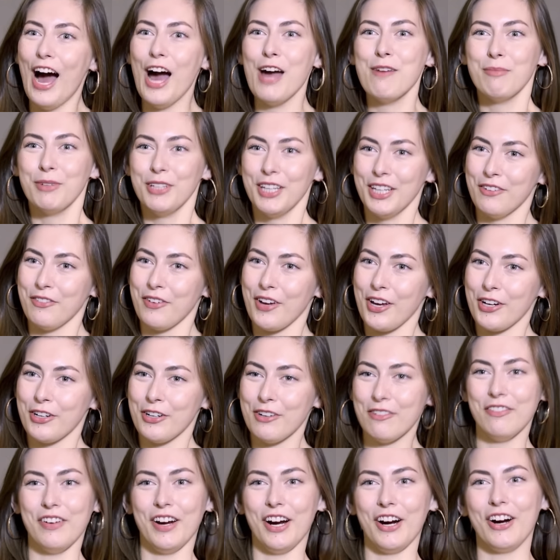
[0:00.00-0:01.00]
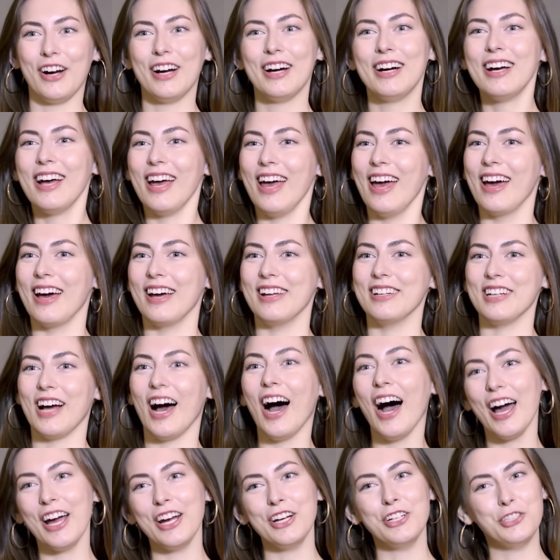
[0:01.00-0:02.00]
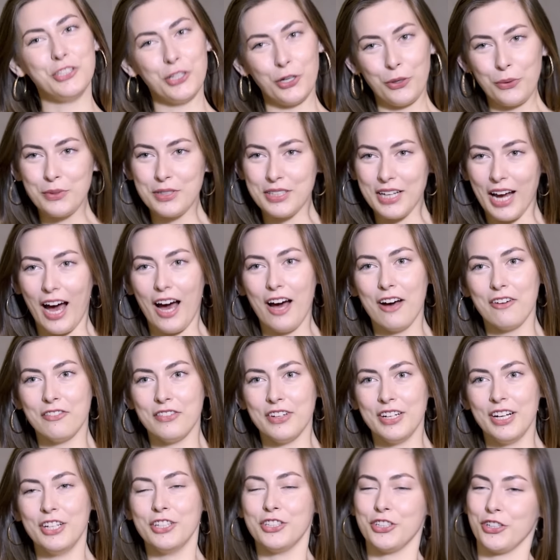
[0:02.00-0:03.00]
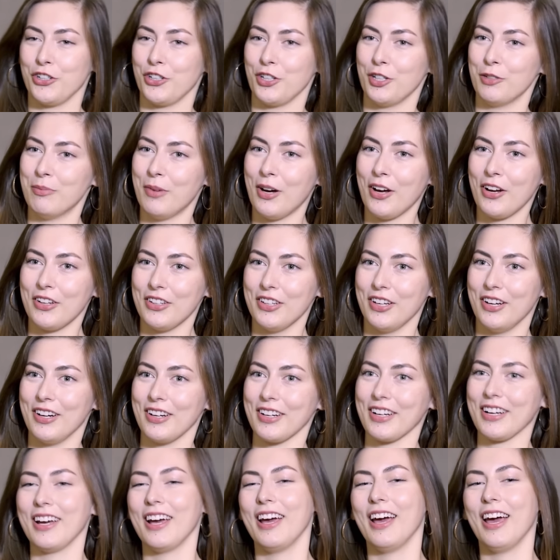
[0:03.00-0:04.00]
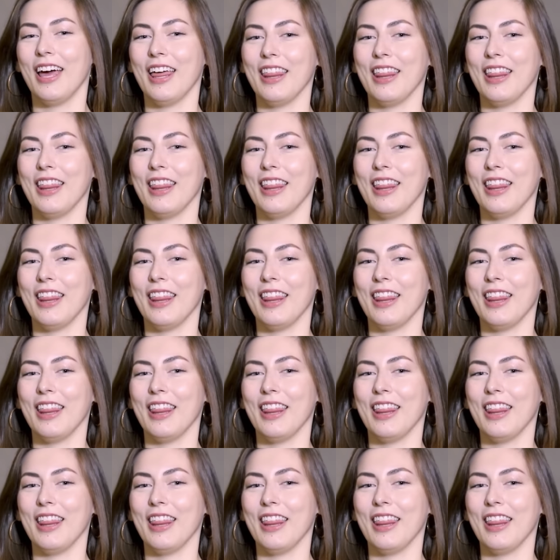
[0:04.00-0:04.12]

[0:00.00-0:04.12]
I'm Olivia Rivera, and I don't have an internal monologue.